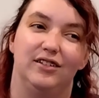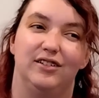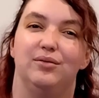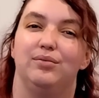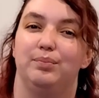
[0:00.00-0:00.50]

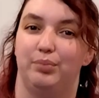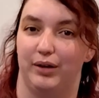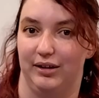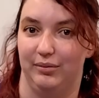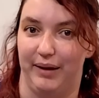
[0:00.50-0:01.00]
to
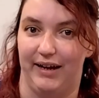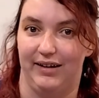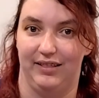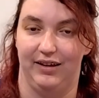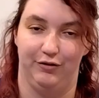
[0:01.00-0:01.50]
bring
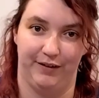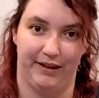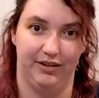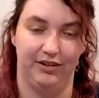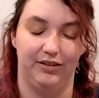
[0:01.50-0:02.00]
back the
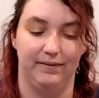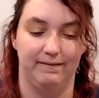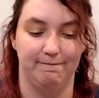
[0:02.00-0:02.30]
effect.